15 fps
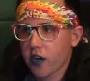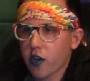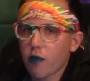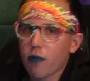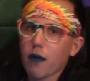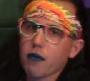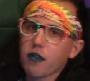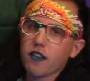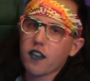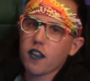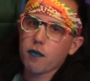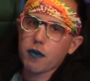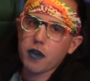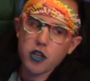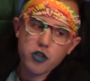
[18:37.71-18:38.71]
you'll be able to see the
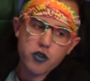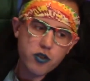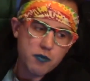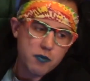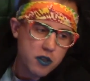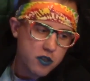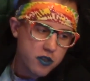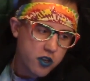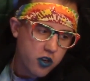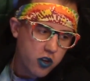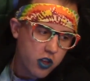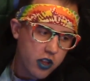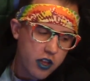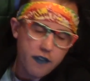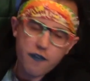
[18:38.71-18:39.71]
Beetlejuice
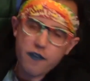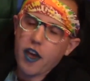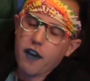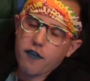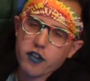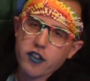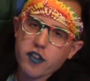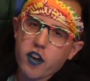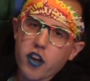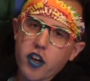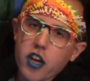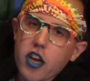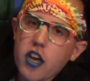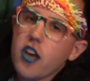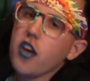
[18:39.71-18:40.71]
musical of every
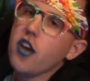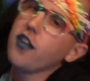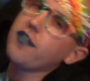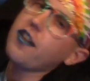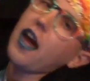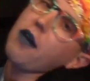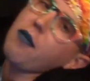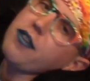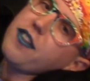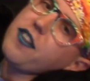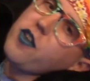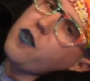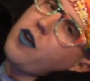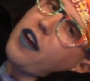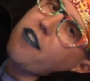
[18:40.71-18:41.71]
song. So I will
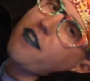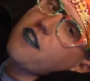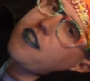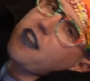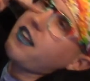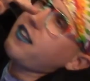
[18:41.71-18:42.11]
see you guys next